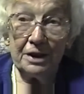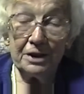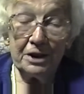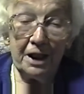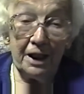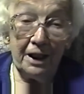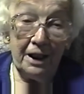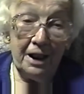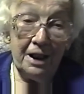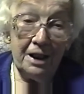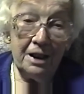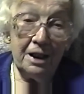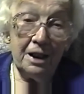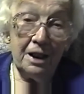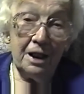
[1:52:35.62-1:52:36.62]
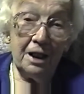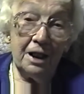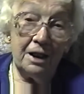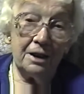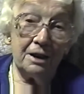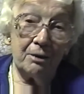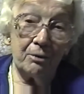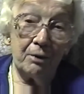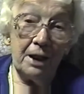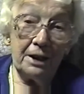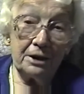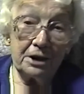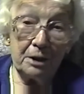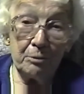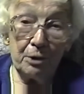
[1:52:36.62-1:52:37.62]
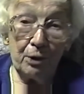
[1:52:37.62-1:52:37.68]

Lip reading: this and that. And some of